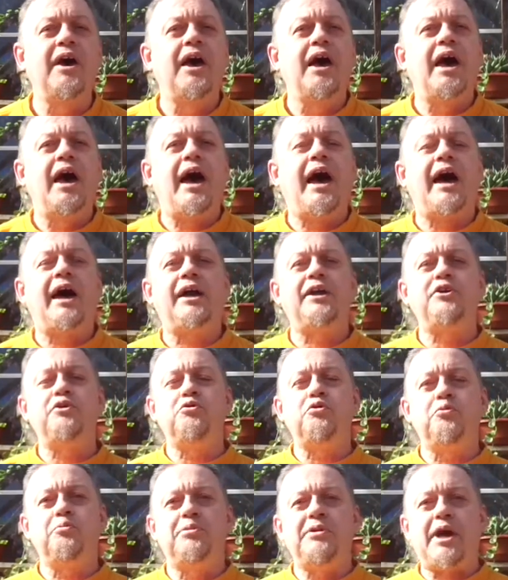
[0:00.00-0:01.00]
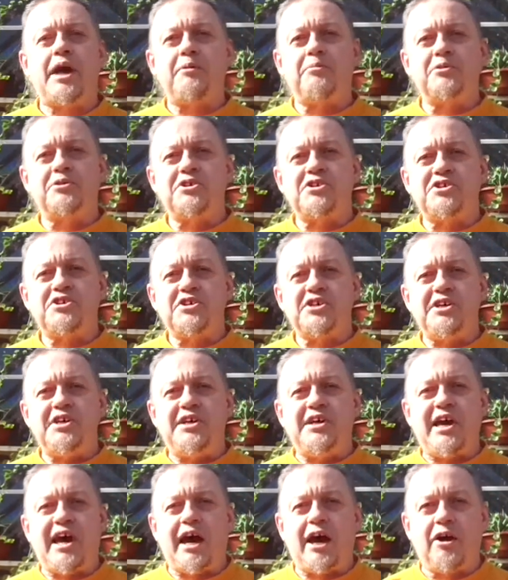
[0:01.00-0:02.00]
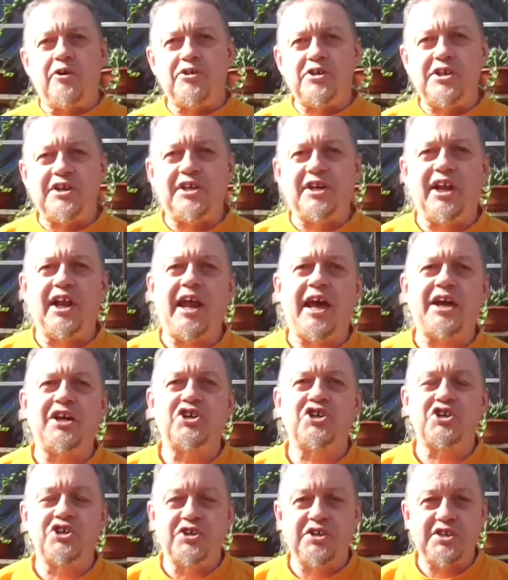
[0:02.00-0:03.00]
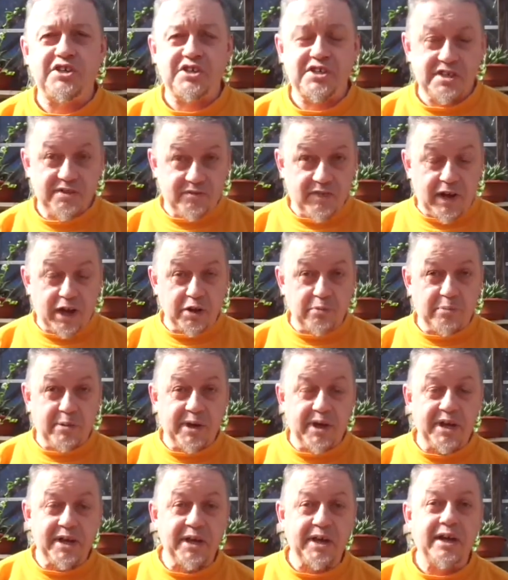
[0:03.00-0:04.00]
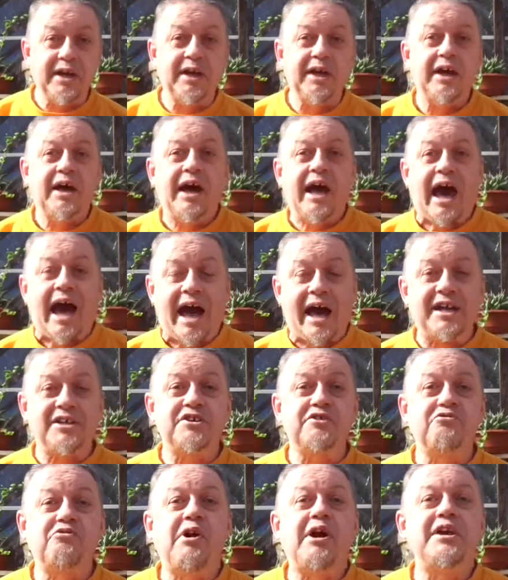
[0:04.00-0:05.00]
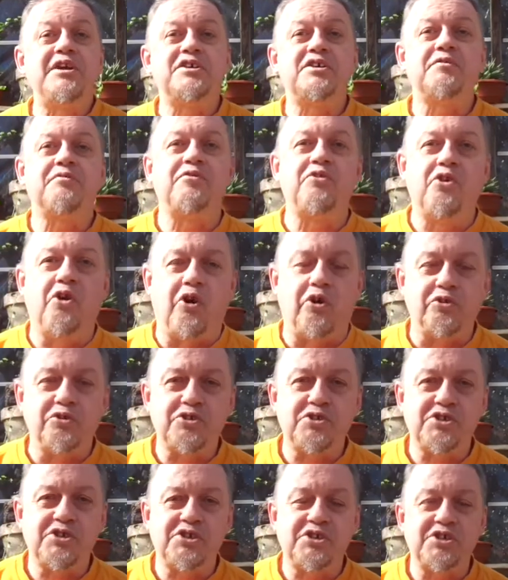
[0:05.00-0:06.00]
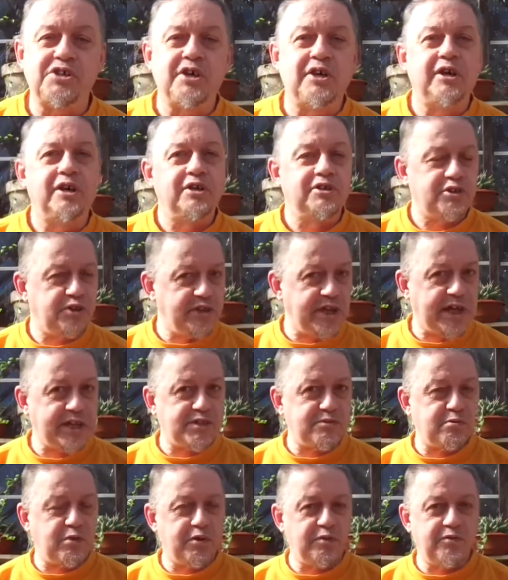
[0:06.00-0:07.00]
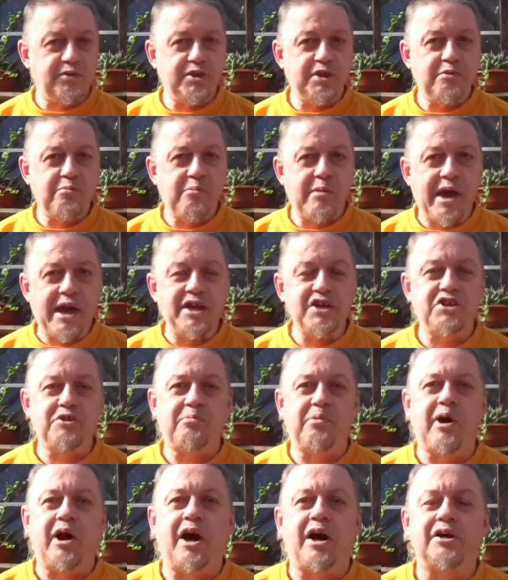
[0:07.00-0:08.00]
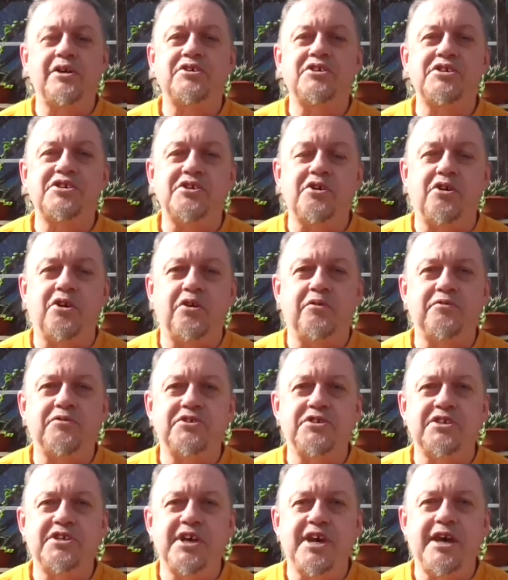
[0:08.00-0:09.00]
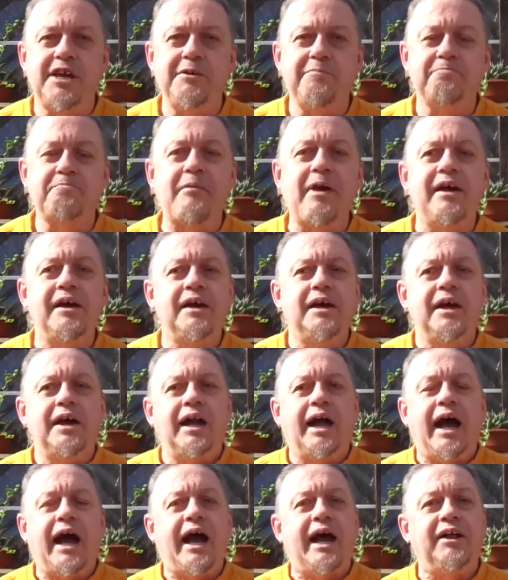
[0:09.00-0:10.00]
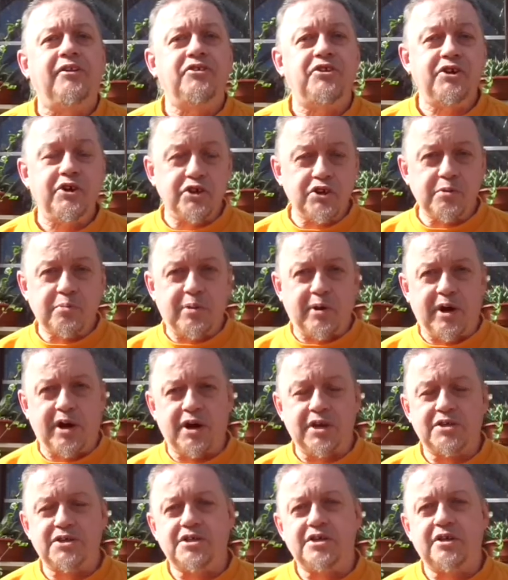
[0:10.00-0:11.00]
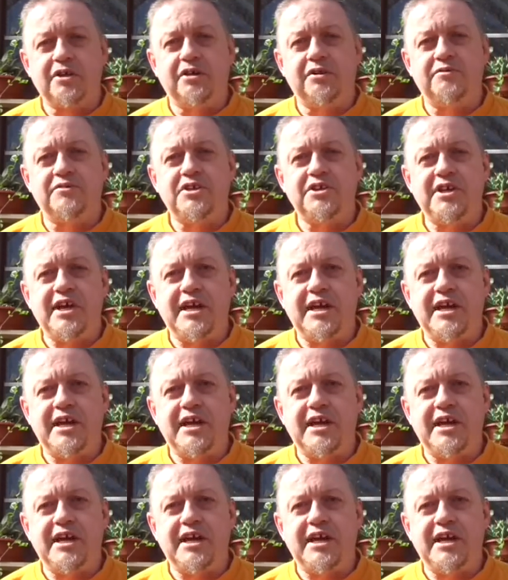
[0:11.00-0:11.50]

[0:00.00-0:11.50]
and you will be able to see how the collection is developing at a rate of knots. So that's one of the major parts of today, and the other part of today's